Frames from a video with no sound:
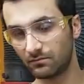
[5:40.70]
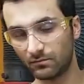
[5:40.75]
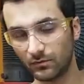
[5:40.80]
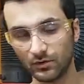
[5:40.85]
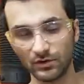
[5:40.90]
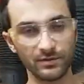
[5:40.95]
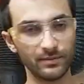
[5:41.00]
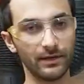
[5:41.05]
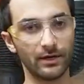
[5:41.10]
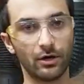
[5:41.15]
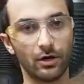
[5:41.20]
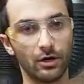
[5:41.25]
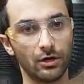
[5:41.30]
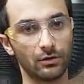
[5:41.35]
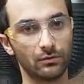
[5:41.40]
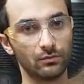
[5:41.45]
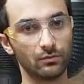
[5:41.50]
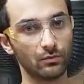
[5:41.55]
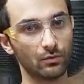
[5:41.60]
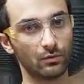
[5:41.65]
used to be
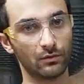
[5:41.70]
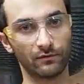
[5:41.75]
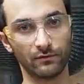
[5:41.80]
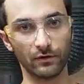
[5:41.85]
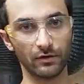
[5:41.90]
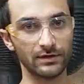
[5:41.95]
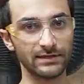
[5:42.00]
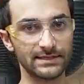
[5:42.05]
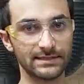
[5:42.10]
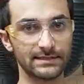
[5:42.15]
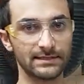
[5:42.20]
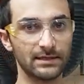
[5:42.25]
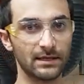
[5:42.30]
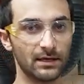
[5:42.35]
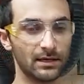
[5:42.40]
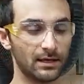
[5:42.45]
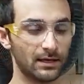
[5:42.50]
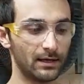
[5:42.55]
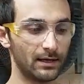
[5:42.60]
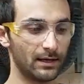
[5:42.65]
called reverse
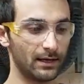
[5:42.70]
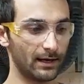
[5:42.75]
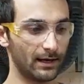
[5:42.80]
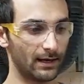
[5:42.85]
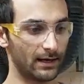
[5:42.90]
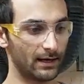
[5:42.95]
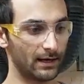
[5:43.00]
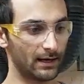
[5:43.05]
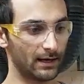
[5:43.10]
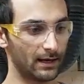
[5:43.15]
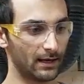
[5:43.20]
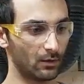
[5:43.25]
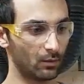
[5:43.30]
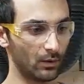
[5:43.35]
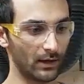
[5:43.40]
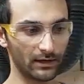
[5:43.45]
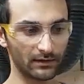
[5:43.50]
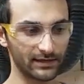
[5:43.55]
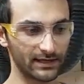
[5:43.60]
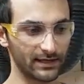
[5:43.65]
uh,
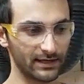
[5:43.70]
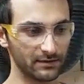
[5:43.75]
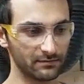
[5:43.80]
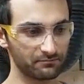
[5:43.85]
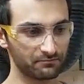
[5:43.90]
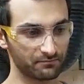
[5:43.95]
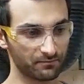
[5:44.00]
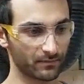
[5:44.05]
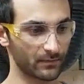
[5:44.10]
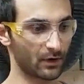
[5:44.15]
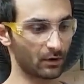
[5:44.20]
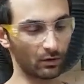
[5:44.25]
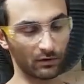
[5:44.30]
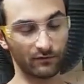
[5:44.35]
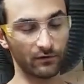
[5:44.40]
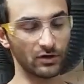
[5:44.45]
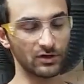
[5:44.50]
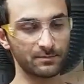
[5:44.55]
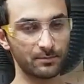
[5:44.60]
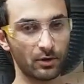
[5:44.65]
welding, a
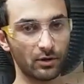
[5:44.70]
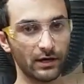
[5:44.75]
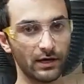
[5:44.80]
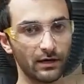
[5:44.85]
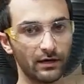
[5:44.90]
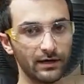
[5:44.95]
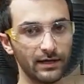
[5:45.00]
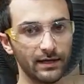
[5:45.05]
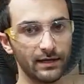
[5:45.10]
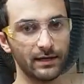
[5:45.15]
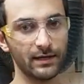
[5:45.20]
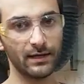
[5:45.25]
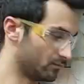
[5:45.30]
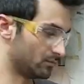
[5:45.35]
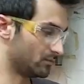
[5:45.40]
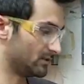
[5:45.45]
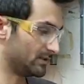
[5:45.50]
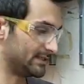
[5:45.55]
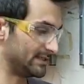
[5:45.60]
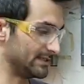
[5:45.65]
reverse polarity.
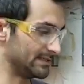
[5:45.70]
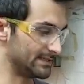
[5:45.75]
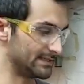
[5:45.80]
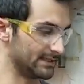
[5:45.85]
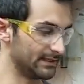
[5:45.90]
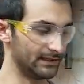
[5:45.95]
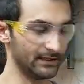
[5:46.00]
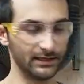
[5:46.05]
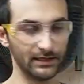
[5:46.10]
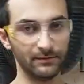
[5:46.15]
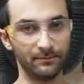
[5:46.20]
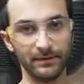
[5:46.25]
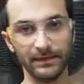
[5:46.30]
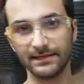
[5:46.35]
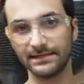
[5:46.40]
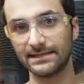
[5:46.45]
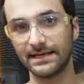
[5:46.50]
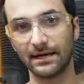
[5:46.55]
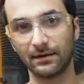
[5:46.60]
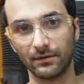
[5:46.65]
DCEP
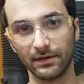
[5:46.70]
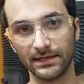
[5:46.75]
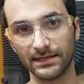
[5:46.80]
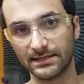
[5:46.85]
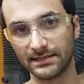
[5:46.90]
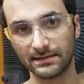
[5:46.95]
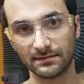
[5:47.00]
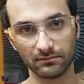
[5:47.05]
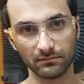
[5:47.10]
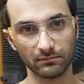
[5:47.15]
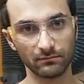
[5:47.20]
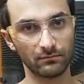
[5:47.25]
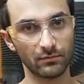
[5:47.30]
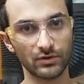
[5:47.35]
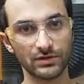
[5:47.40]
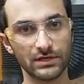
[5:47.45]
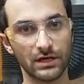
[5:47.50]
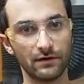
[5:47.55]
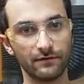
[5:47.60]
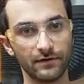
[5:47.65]
is now what it's
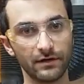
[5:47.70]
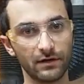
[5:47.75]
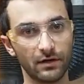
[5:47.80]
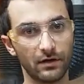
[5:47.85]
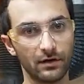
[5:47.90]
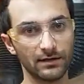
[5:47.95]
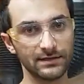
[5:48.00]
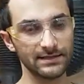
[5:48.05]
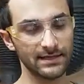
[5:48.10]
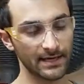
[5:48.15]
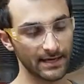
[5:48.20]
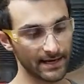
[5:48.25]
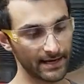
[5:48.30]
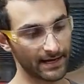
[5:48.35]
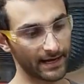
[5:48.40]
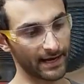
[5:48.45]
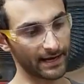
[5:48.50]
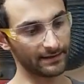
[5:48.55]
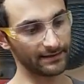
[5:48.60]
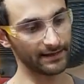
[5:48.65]
most often called.
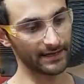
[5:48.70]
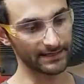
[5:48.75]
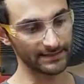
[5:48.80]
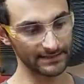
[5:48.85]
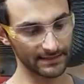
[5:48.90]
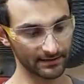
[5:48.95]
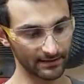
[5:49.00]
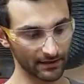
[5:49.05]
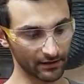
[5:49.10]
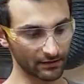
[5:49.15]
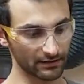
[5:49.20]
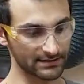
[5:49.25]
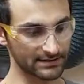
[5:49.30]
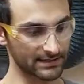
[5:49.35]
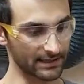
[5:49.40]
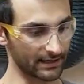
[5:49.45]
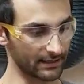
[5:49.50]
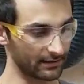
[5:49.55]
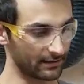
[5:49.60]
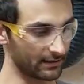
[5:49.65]
And the idea there is
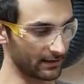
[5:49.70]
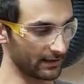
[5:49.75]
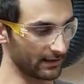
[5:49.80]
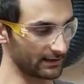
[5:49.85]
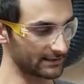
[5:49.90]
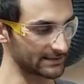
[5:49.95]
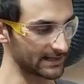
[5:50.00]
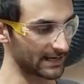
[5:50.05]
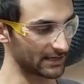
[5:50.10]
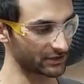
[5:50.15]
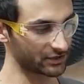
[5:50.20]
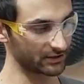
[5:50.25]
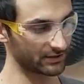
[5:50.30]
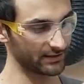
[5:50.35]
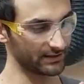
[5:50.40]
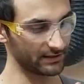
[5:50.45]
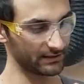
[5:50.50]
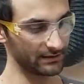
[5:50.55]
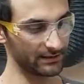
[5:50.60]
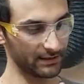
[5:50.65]
that it's
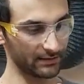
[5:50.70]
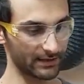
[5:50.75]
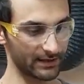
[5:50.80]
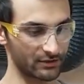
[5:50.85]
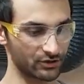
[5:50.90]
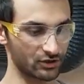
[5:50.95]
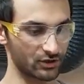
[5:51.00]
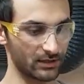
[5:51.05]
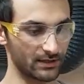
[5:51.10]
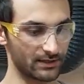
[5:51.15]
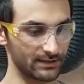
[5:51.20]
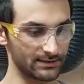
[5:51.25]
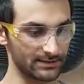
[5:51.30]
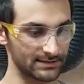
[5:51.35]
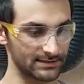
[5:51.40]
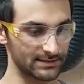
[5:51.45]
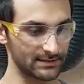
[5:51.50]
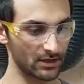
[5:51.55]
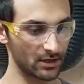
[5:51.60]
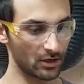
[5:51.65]
actually the
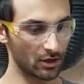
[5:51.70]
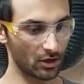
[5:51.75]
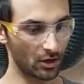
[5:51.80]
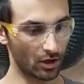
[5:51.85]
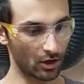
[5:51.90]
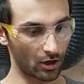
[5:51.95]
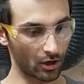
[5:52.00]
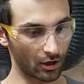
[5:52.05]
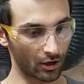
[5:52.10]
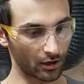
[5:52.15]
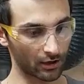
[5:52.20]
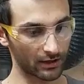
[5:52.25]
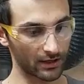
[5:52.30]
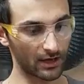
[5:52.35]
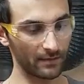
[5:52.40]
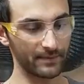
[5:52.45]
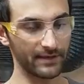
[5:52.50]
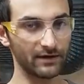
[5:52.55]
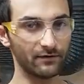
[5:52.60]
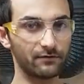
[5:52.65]
electrons are
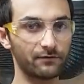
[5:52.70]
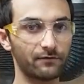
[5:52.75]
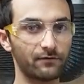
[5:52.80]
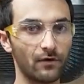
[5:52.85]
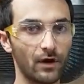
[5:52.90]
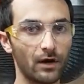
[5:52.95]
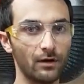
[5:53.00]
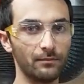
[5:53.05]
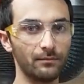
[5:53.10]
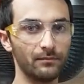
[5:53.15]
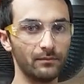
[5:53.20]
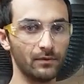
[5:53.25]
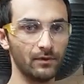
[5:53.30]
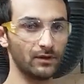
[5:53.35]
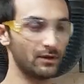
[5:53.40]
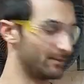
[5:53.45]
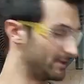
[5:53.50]
coming from the